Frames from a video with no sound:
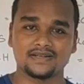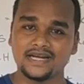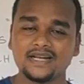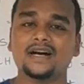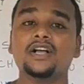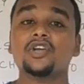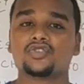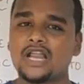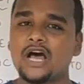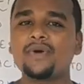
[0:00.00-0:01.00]
right now?
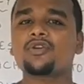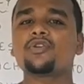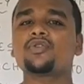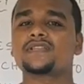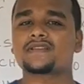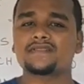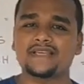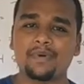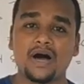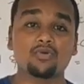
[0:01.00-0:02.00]
So now we are going to
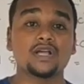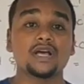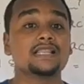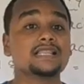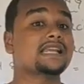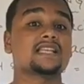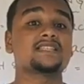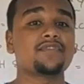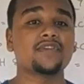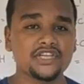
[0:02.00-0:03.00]
discuss about the
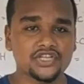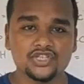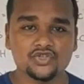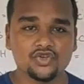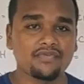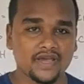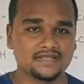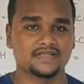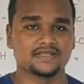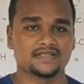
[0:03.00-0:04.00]
classifications of
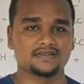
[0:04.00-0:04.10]
acids.